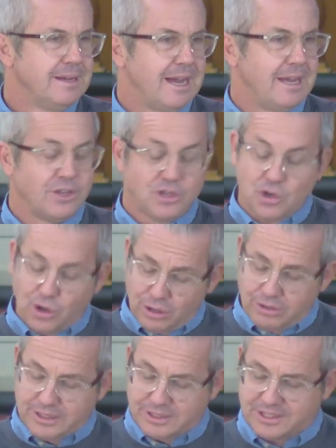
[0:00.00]
Uh, the
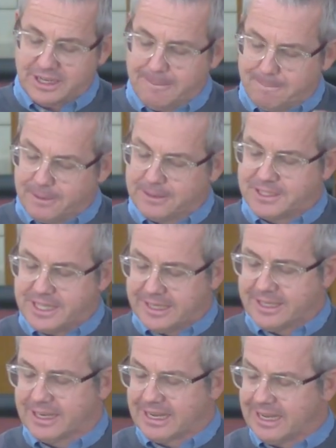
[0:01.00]
chorus in
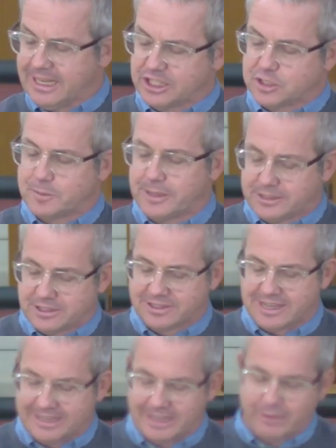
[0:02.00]
particular expresses
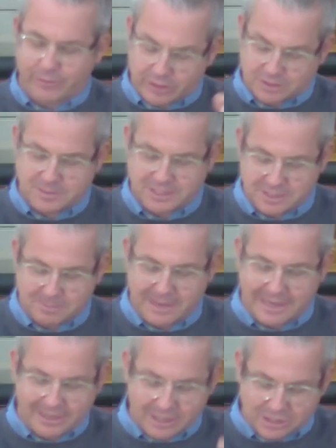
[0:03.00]
that. Now, if I was Mr.
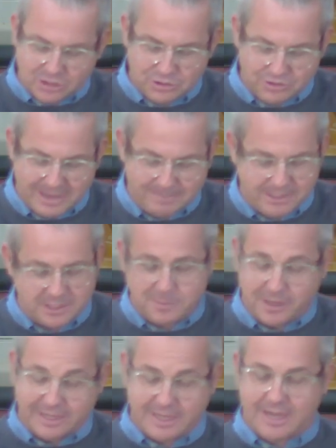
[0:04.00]
Bailey, I could wrap this,
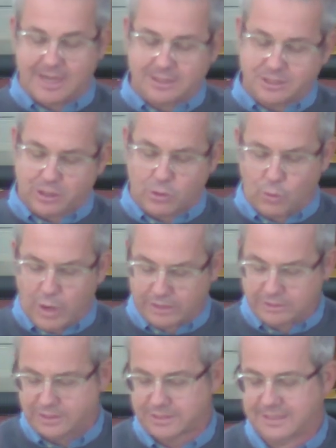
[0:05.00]
but I can't, so I
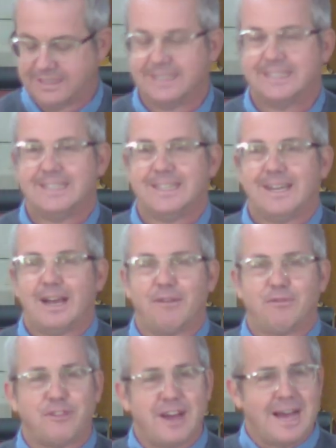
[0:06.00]
won't. Uh,
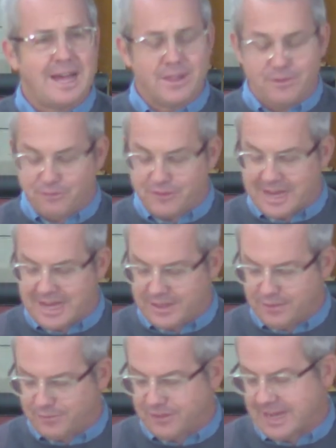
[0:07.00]
Father,
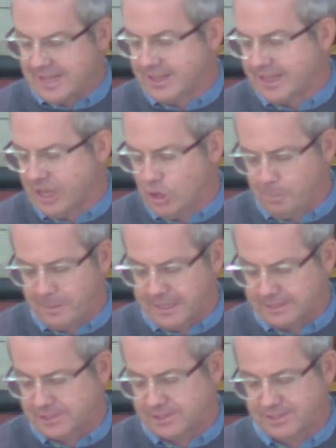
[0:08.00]
Father, Father, help
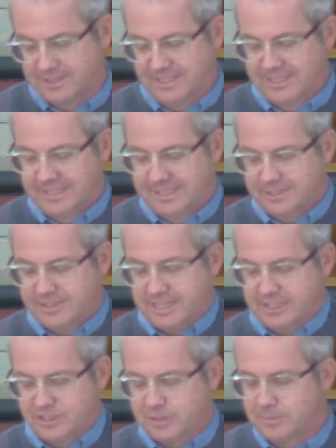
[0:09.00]
us.
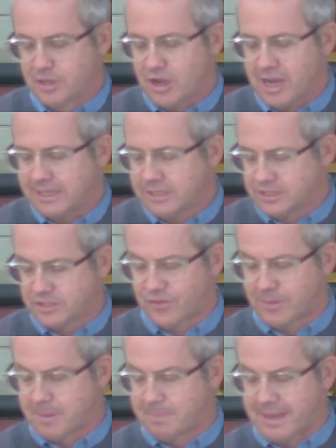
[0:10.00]
Send some guidance
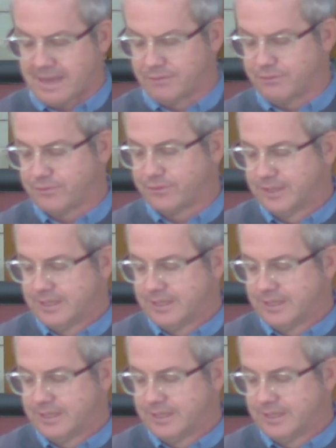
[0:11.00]
from above.